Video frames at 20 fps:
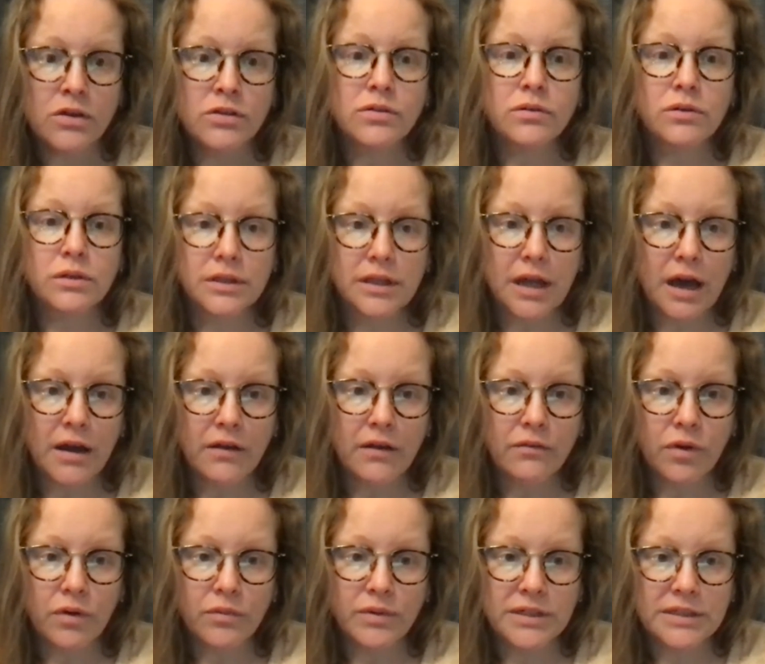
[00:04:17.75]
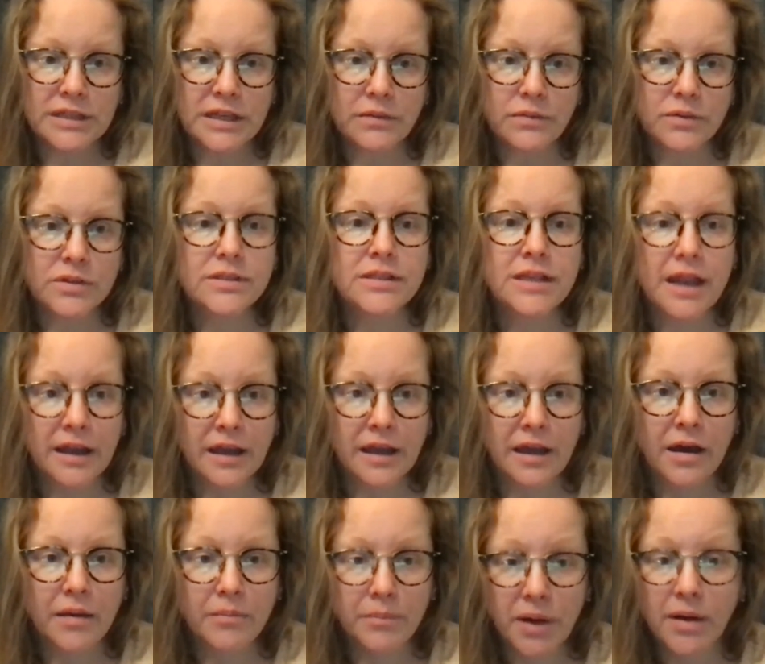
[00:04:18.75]
So a lot of what we did was
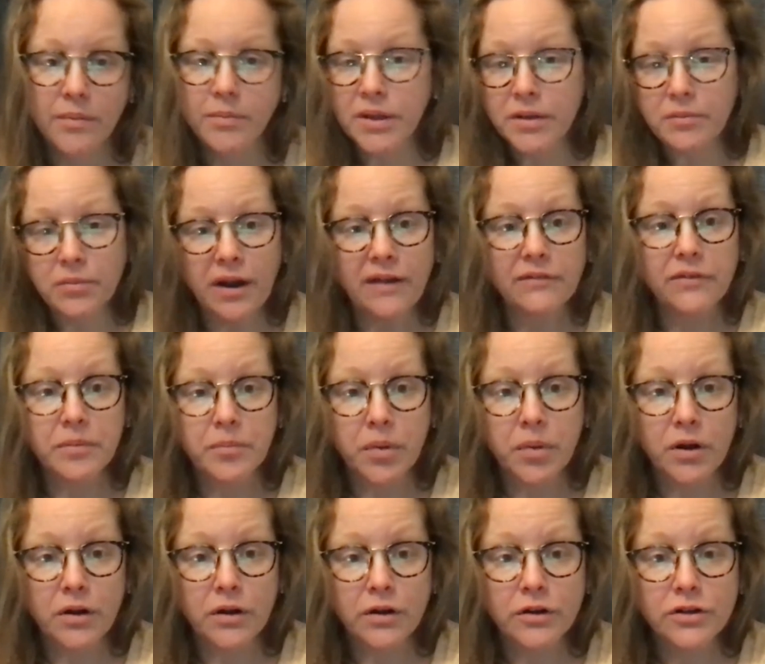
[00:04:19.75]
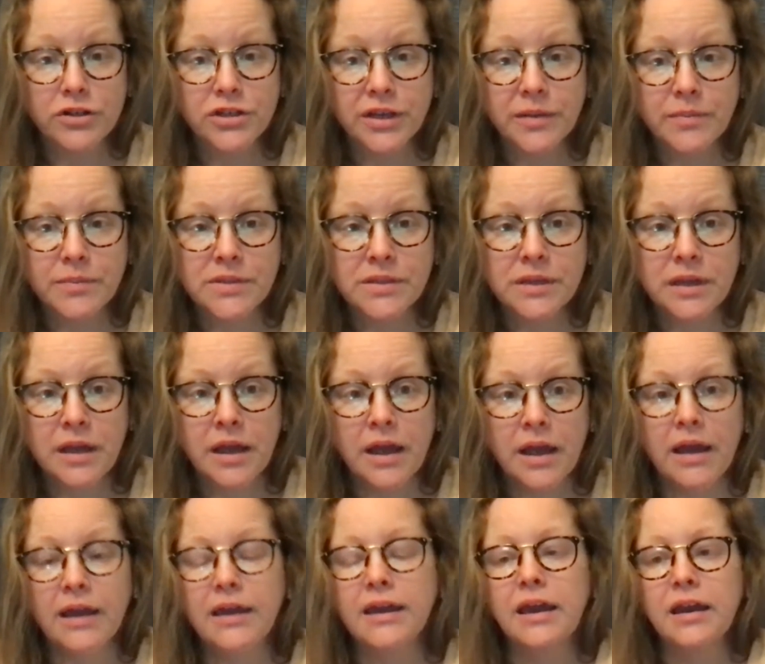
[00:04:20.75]
setting up public-private partnerships
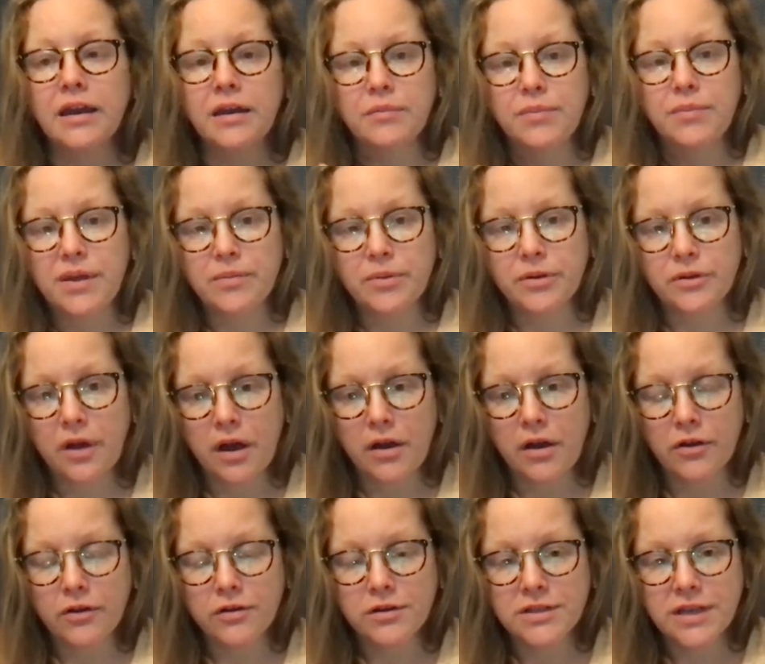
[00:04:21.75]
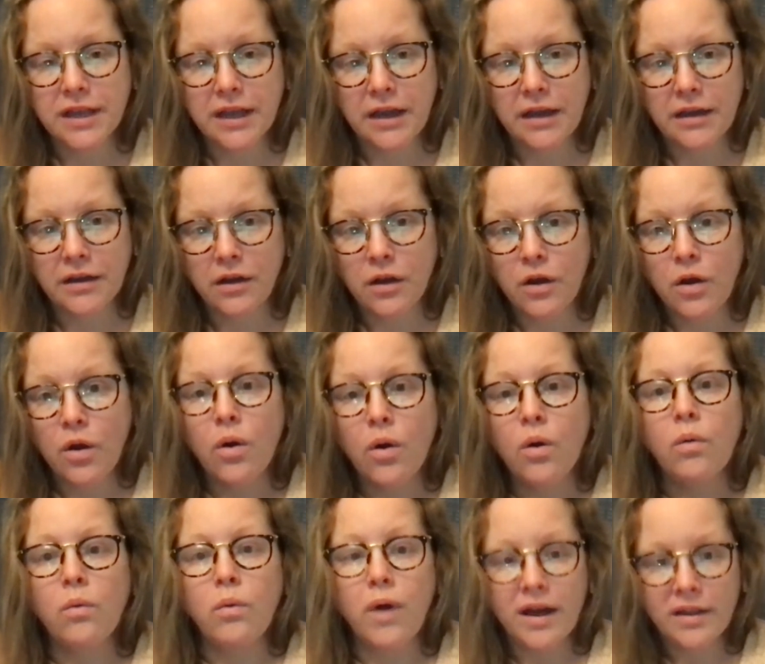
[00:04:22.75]
and getting people to understand
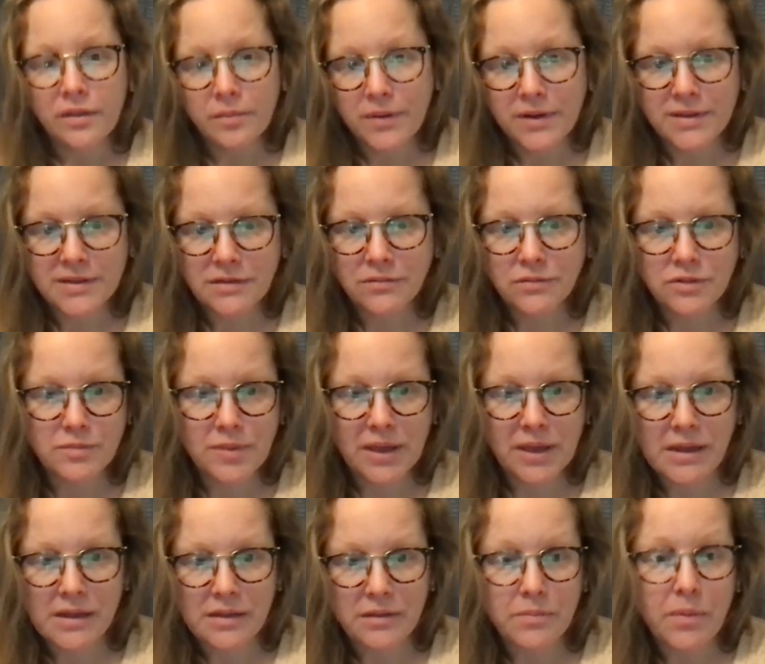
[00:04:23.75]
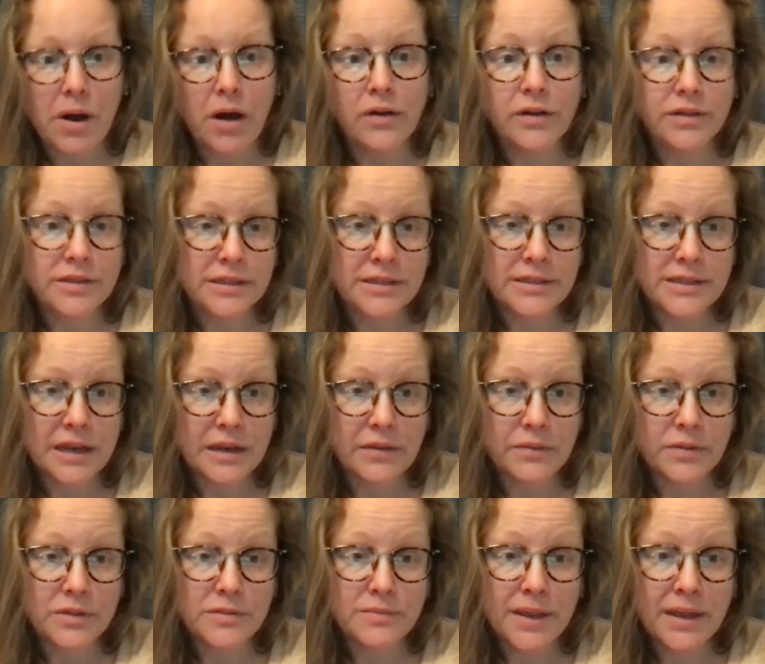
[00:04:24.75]
why the president was making the policies that
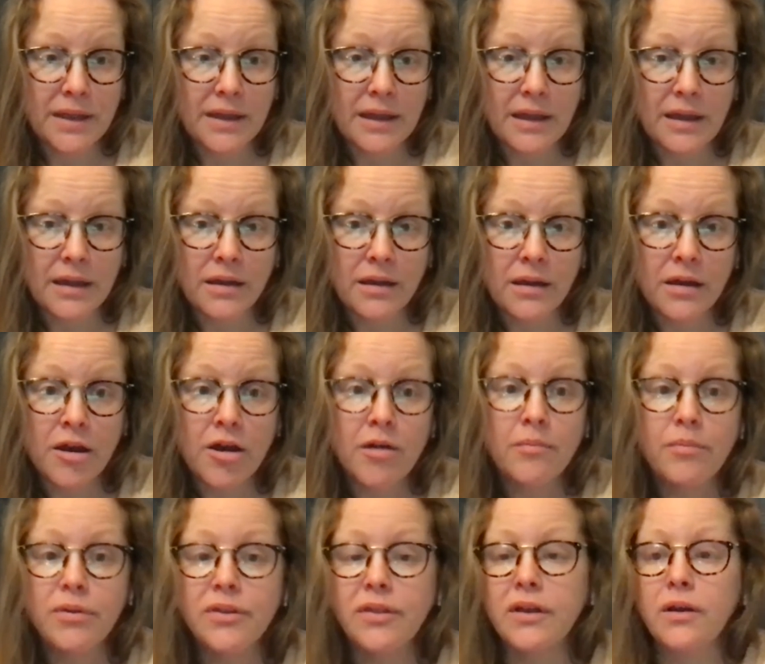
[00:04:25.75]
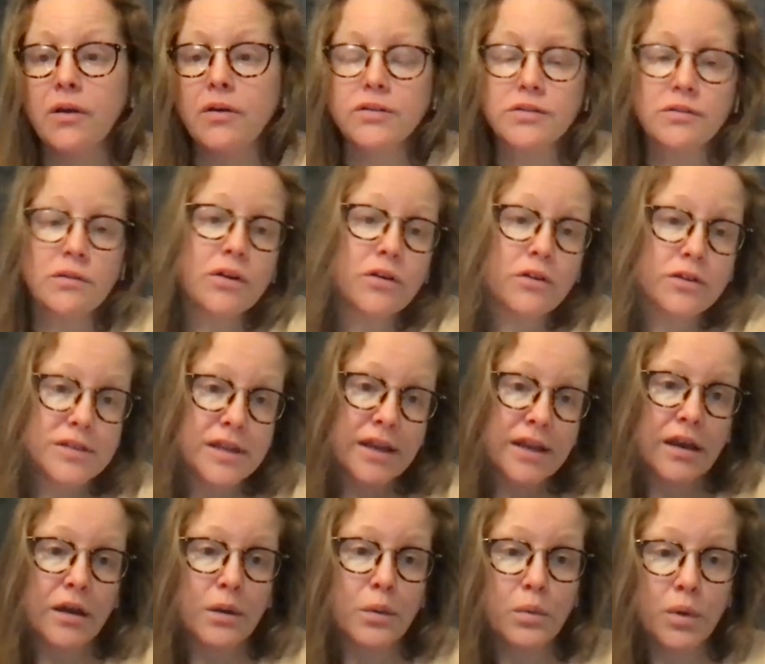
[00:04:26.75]
he was making, but then also
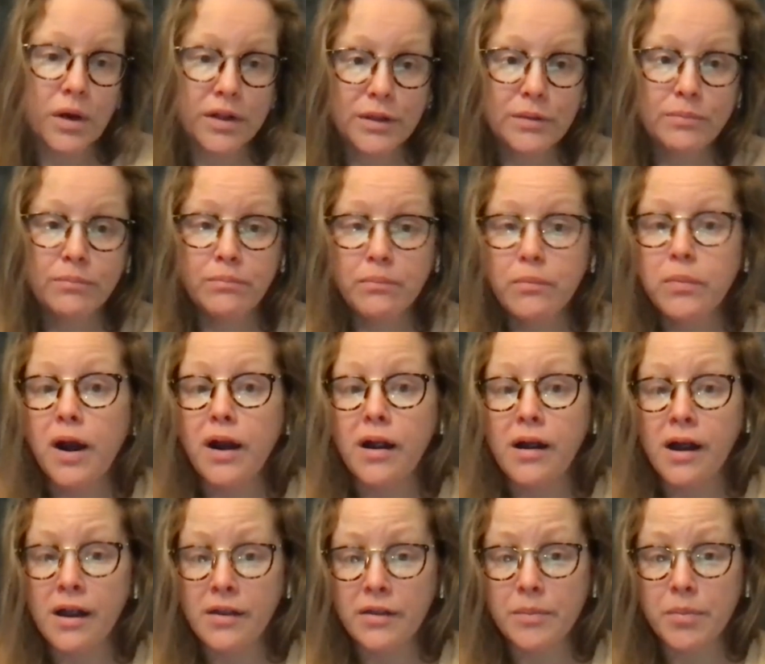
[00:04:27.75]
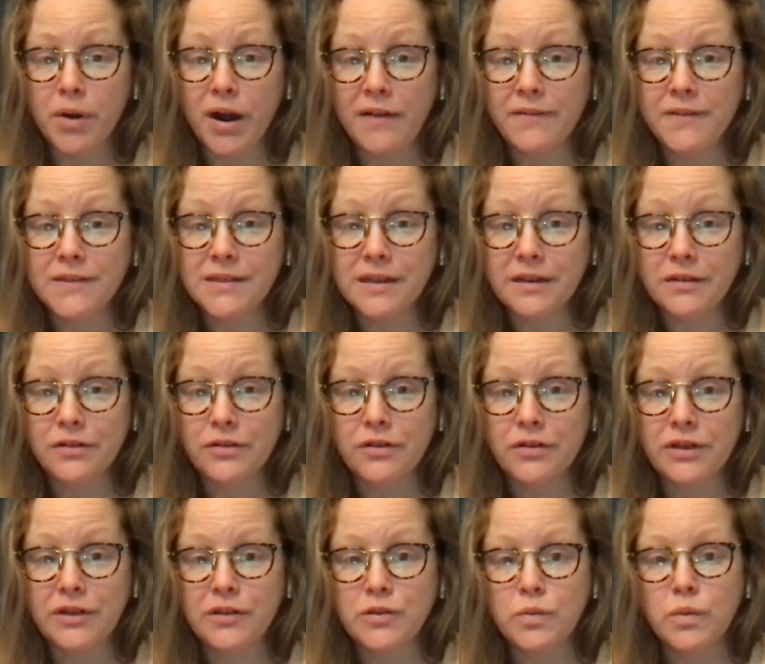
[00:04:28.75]
understanding what the private sector
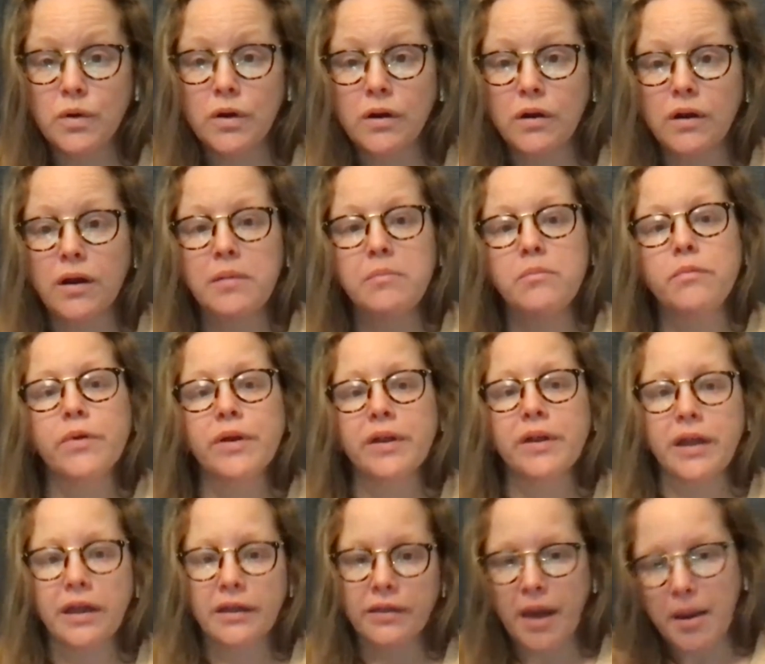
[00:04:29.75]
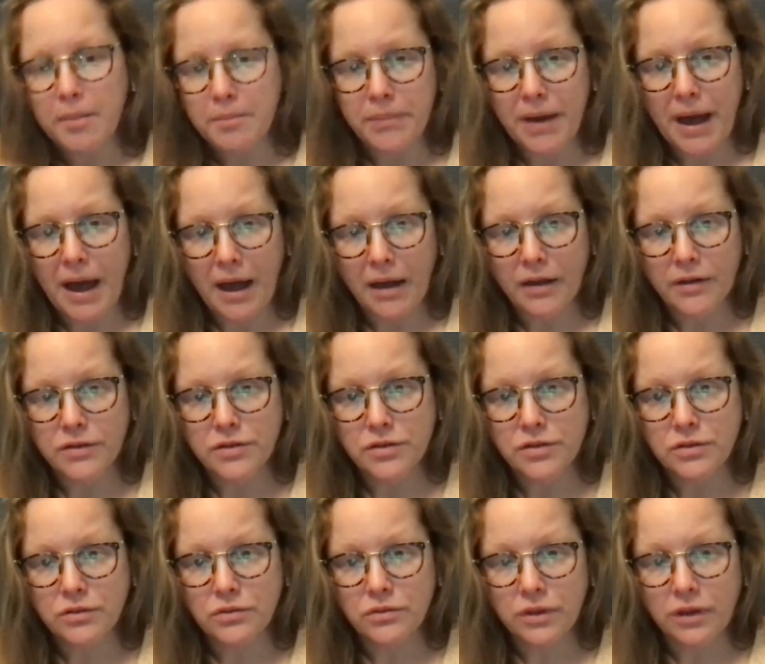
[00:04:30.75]
needs were and bringing that back
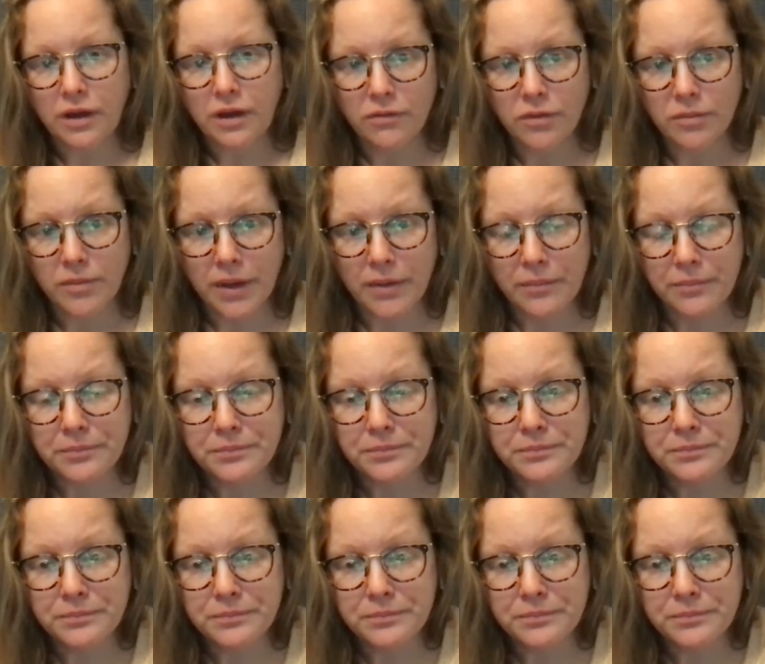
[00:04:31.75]
to the government.